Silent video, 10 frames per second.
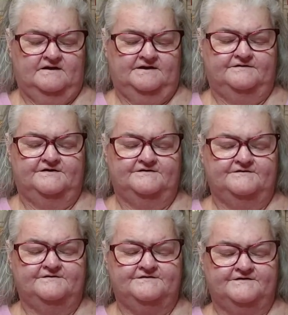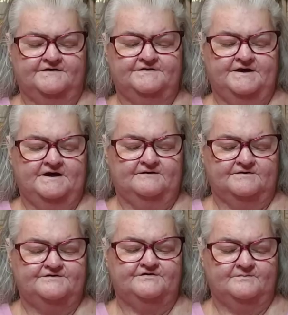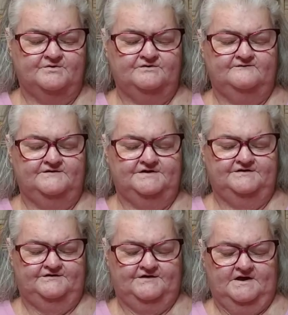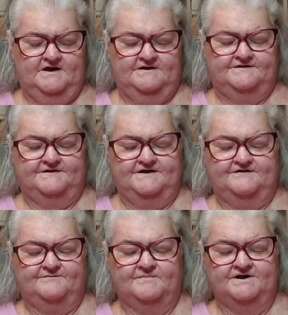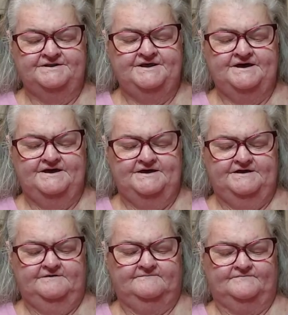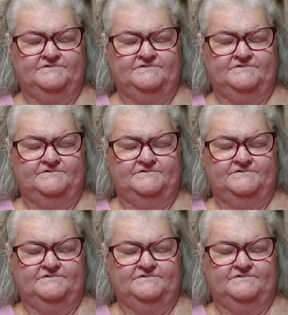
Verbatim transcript: And then Sunday I went to the movies. Today is Monday.